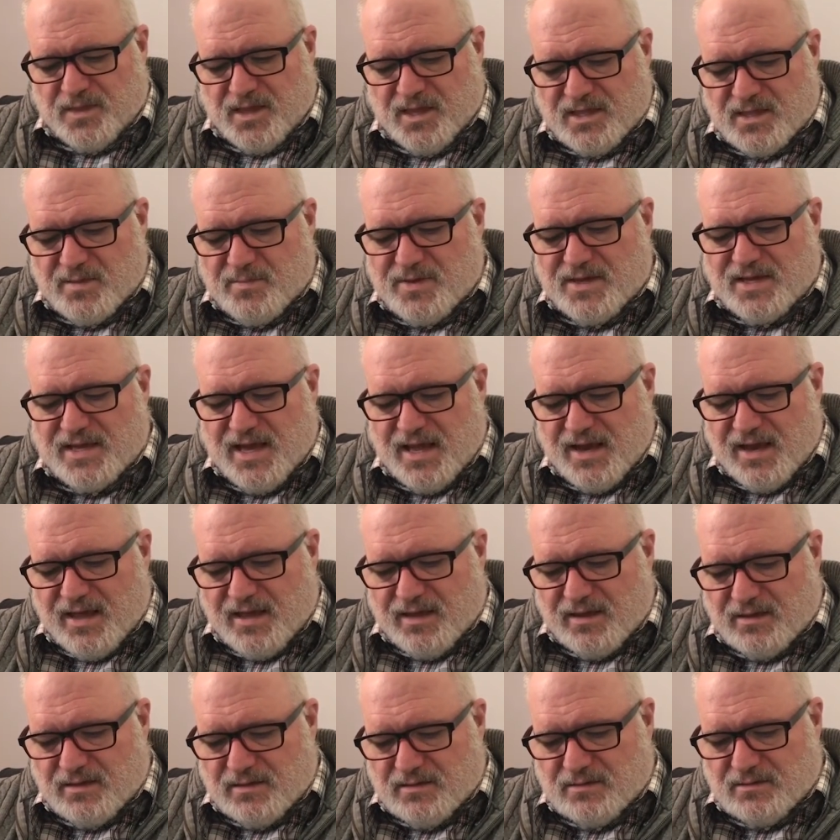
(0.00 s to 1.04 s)
In the
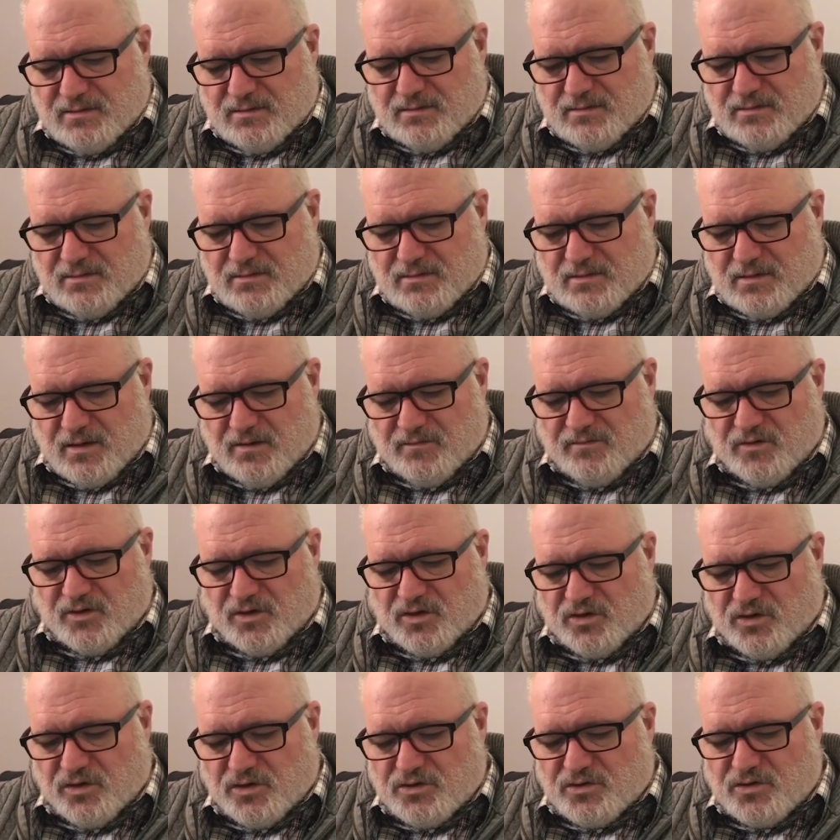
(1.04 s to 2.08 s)
beginning of the
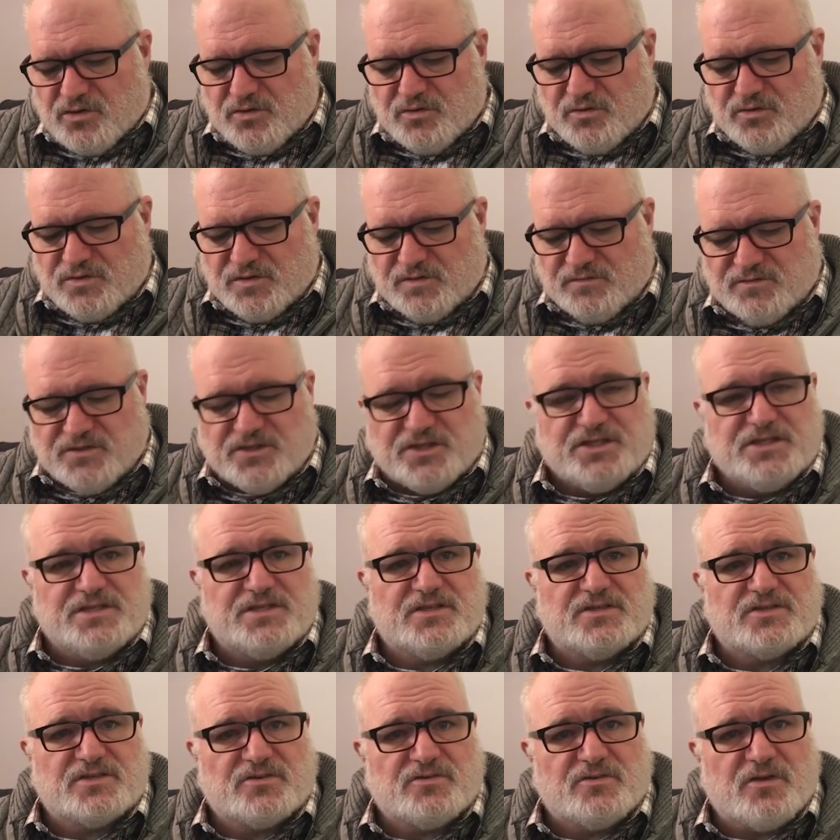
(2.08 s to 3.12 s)
good news of
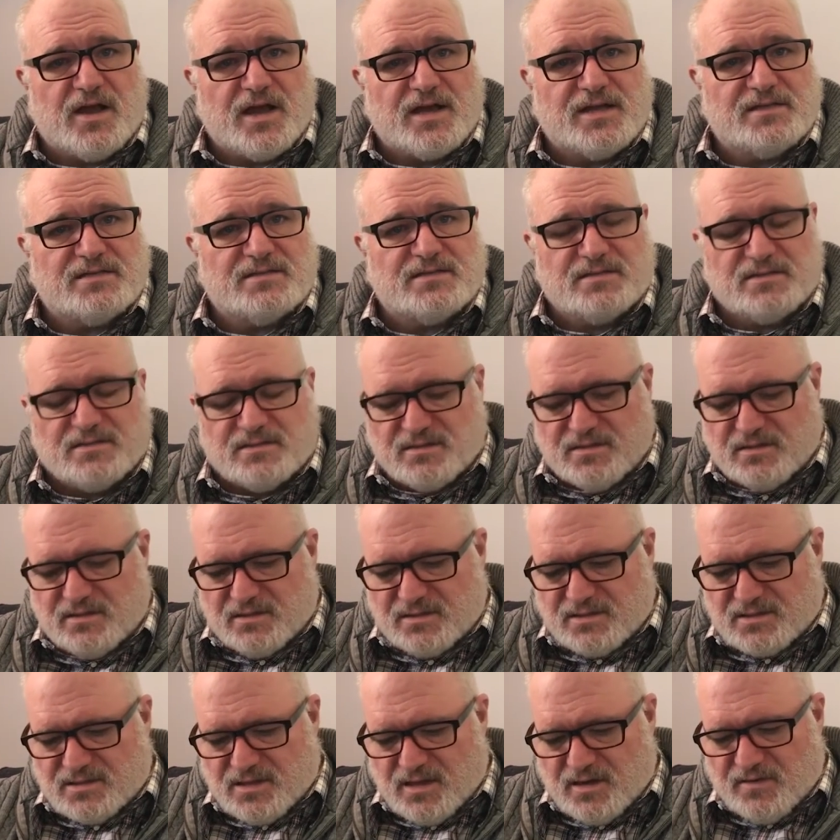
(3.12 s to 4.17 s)
Jesus Christ,
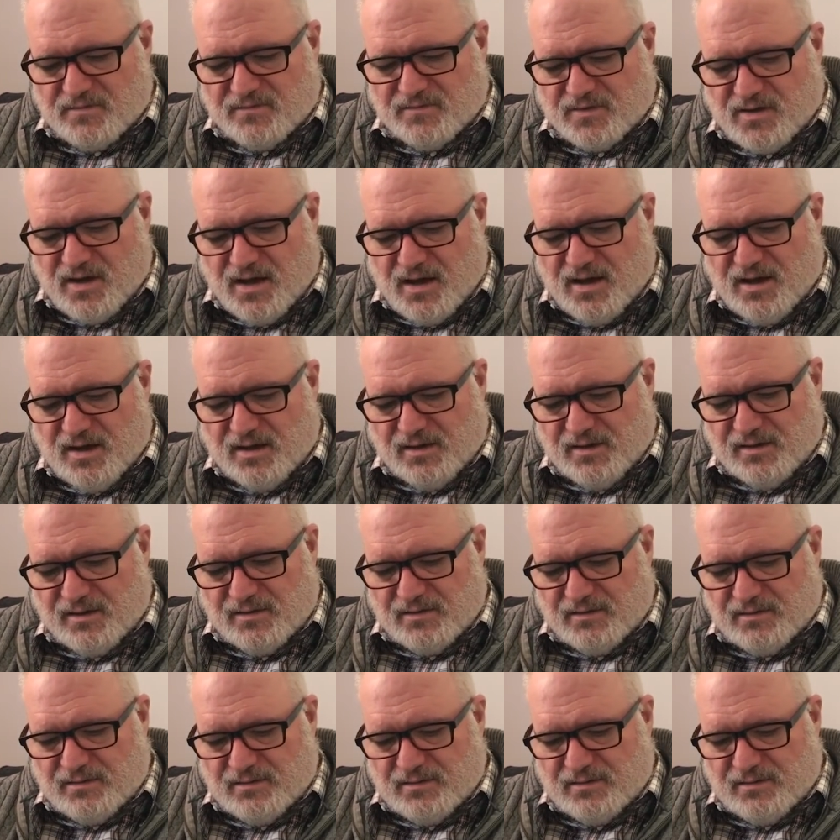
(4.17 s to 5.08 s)
the Son of God,